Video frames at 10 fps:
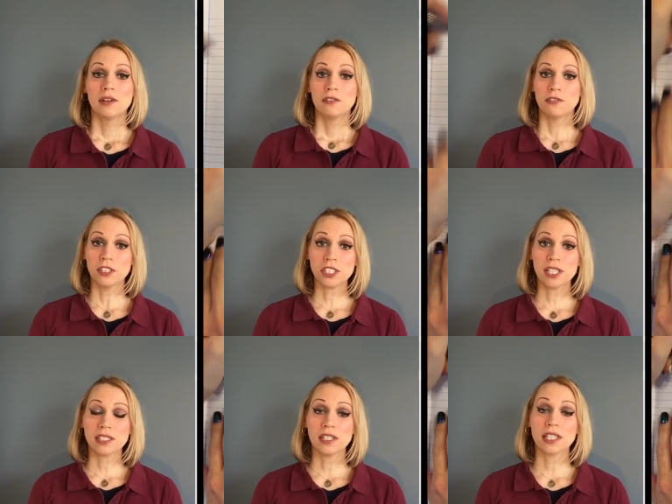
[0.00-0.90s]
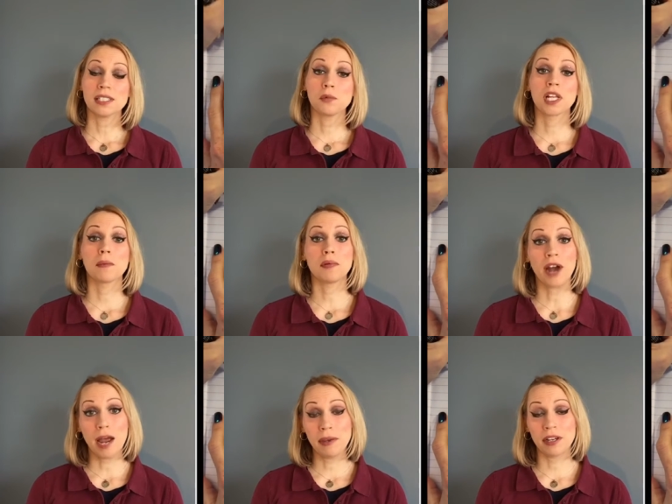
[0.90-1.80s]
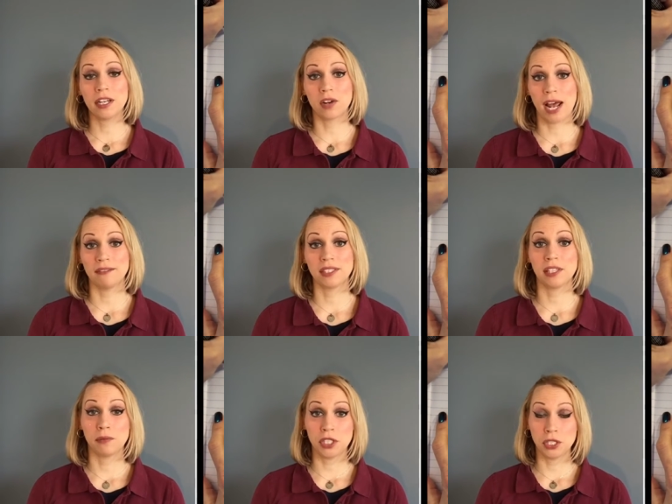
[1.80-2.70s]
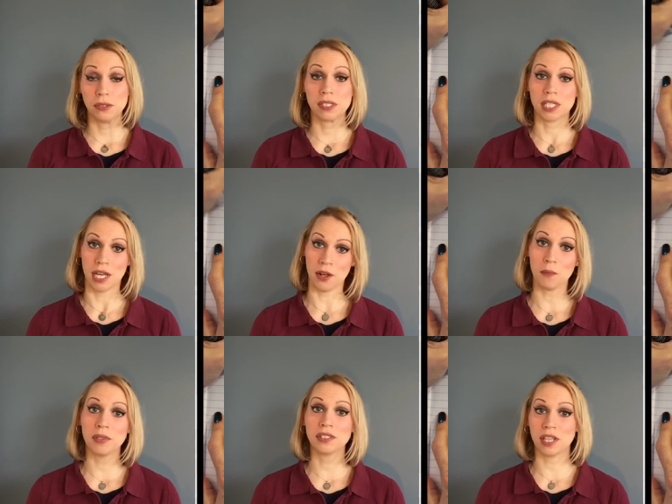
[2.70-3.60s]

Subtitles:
First, let's look at one of the primary graphs that we use to help us